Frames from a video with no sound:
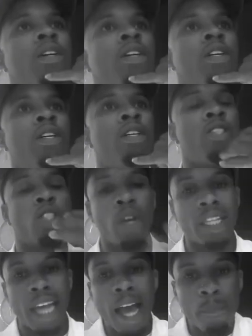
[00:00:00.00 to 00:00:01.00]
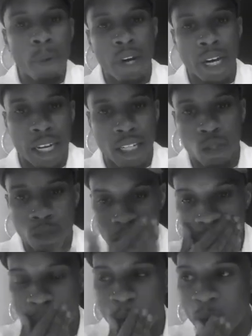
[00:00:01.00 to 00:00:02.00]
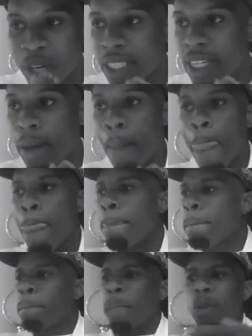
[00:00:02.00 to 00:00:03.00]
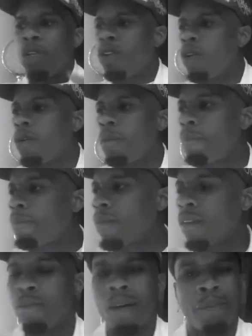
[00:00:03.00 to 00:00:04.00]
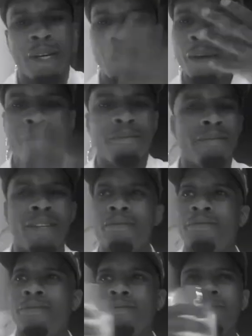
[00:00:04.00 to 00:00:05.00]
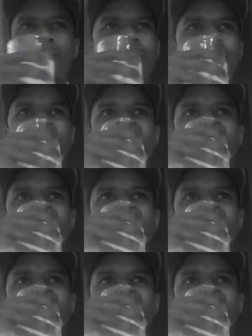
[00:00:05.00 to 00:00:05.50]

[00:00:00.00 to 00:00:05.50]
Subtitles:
for you in the court of law. So at that point, it gets to a standpoint where it's like, my bad,